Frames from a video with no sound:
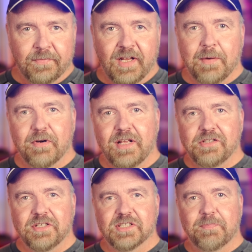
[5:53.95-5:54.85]

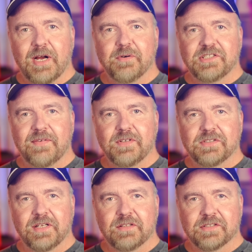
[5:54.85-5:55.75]
Hibernation is a power-saving
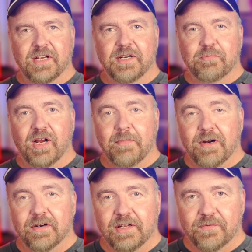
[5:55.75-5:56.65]
state designed
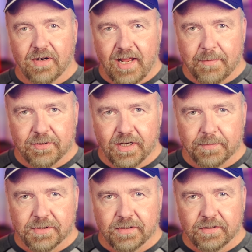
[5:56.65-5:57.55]
primarily for
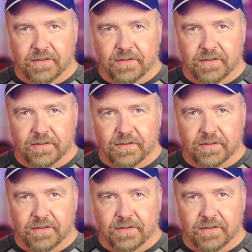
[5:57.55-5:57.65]
laptops.